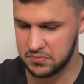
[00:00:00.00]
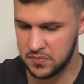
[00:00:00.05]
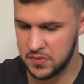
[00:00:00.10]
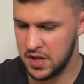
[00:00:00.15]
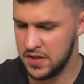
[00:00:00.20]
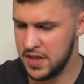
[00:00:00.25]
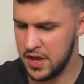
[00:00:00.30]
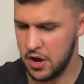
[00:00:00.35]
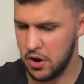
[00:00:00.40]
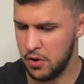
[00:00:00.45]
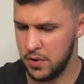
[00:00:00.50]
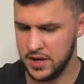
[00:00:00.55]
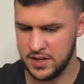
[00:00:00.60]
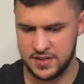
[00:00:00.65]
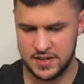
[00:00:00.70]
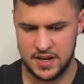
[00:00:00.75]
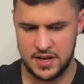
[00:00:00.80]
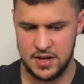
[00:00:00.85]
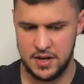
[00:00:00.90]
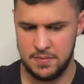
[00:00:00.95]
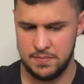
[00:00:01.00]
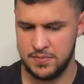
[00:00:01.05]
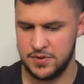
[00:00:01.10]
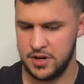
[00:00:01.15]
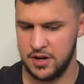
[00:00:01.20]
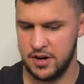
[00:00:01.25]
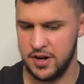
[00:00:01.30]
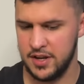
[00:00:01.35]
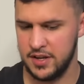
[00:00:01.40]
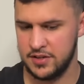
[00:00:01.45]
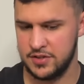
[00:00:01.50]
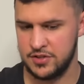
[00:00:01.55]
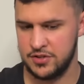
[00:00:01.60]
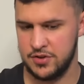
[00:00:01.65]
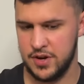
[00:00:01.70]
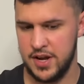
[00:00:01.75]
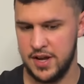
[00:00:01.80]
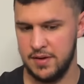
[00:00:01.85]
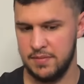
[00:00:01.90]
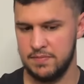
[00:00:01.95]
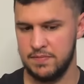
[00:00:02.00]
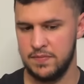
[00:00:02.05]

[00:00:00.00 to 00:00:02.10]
And they always end up turning straight.